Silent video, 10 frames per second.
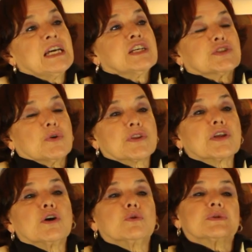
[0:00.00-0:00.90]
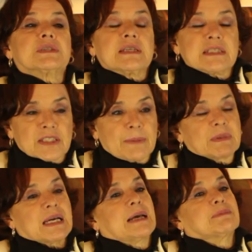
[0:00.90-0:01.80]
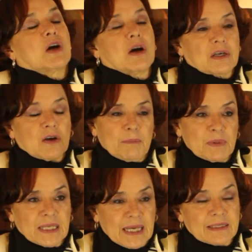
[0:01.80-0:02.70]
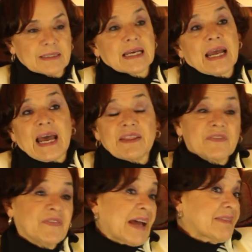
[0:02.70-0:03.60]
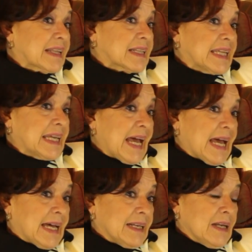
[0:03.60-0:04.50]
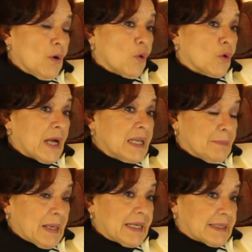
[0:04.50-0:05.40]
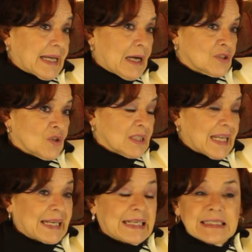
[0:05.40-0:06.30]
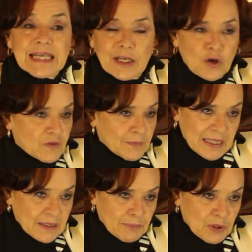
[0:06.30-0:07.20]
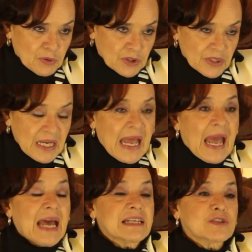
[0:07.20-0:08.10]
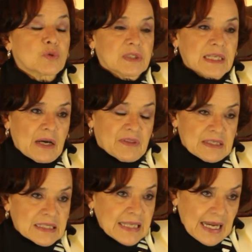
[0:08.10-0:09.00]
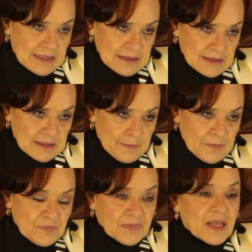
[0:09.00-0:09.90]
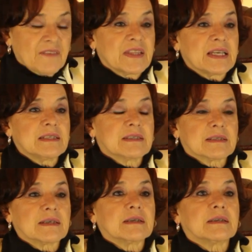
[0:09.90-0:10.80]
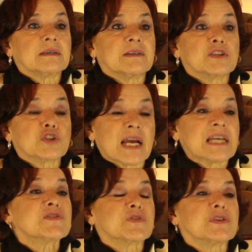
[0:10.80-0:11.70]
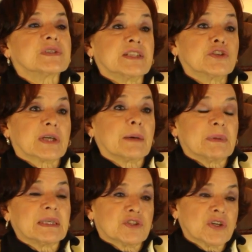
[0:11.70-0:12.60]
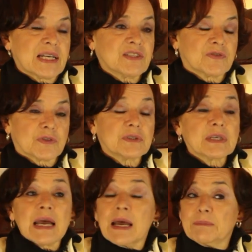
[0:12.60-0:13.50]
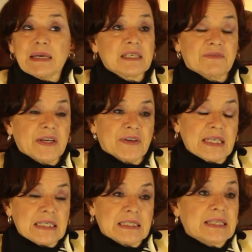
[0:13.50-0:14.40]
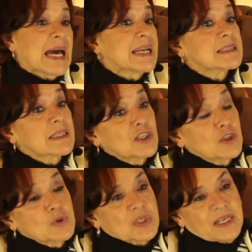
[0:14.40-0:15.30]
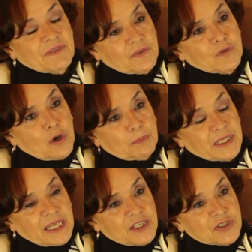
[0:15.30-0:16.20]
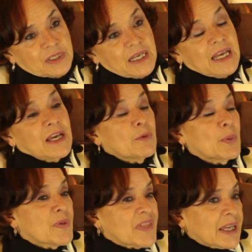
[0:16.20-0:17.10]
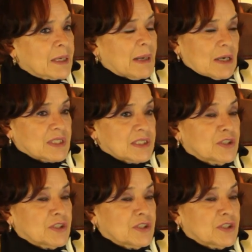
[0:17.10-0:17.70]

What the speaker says: So those sometimes are complicated. And the fact that Leanne or anybody at Accounts Online can take over my computer and sort out the status of these transfers, intercompany transfers, makes it very easy. That is a huge level of complication. Think about it.